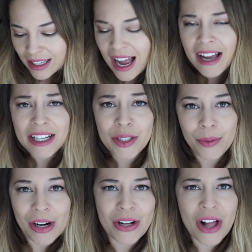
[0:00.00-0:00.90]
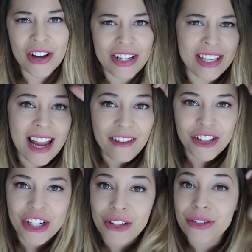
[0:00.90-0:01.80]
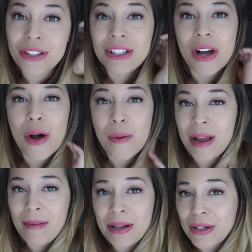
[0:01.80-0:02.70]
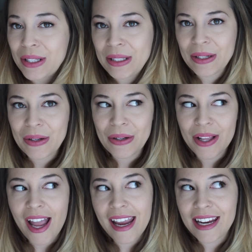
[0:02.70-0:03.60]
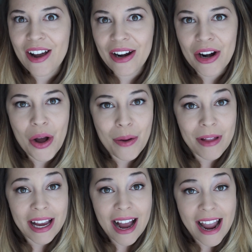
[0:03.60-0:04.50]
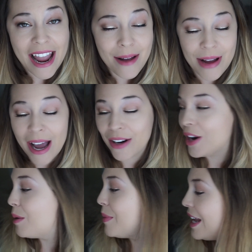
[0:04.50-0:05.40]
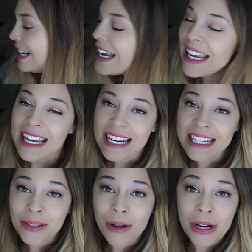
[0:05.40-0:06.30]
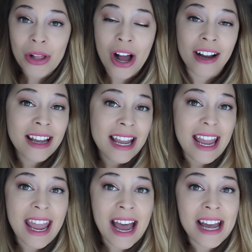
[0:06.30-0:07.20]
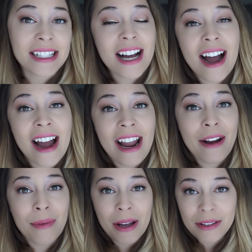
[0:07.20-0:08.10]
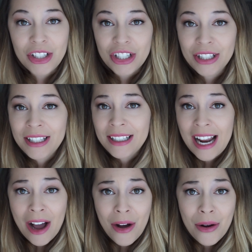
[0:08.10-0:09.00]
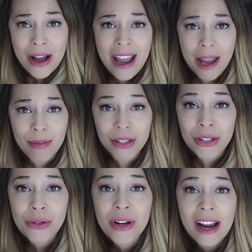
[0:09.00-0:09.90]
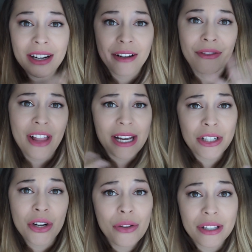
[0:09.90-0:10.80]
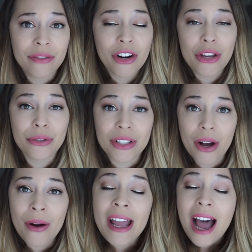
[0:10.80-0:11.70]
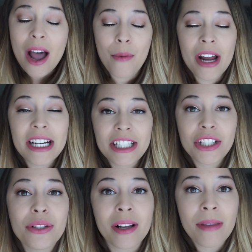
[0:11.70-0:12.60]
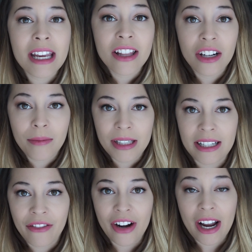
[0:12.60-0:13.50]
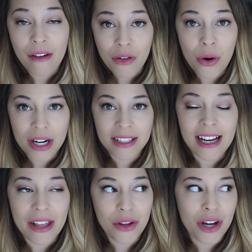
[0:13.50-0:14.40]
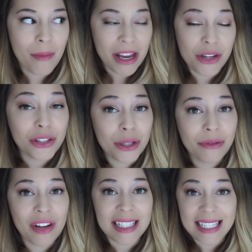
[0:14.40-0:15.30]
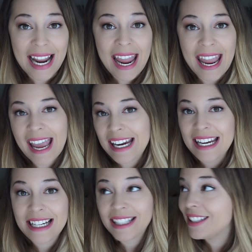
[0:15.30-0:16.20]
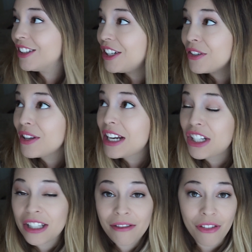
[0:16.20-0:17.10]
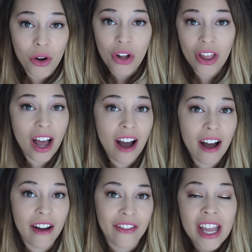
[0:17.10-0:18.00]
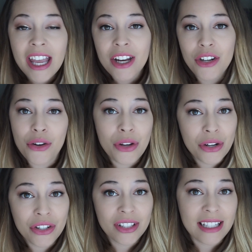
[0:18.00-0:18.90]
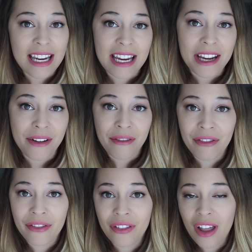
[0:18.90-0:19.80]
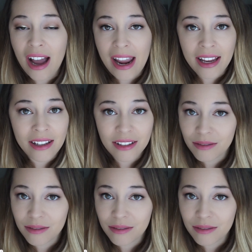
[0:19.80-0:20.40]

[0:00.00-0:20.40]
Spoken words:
Yeah, it's 1 o'clock in the afternoon, so maybe you're still hanging out at home like I am. I don't know, but it is 1 o'clock and I'm just now able to kind of like show this for you. So I wanted to do something a little bit different. Of course, I look on my YouTube feed today and it is literally just full of New Year's Eve like